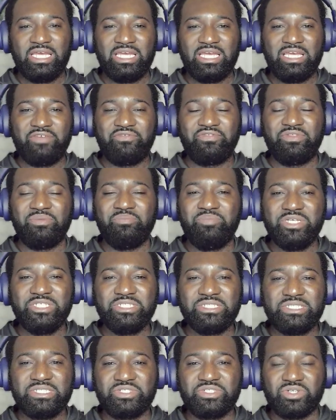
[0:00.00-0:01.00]
if the
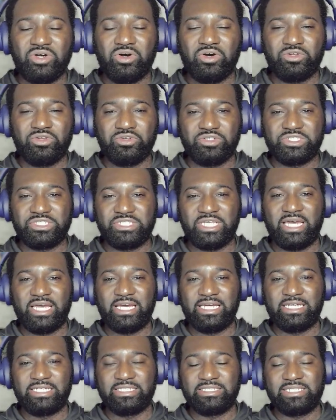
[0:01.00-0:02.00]
business owner
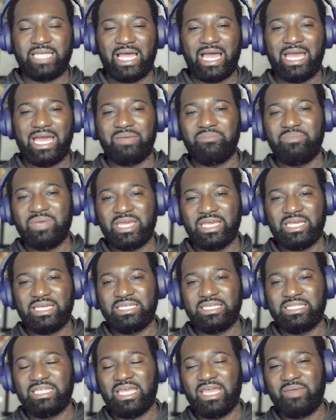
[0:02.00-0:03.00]
says, I
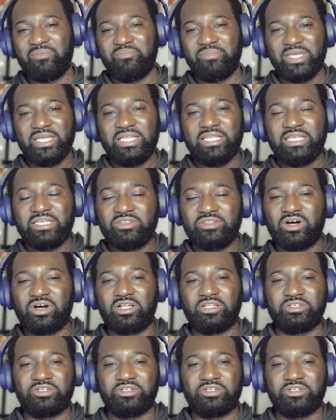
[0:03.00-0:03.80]
made $1 million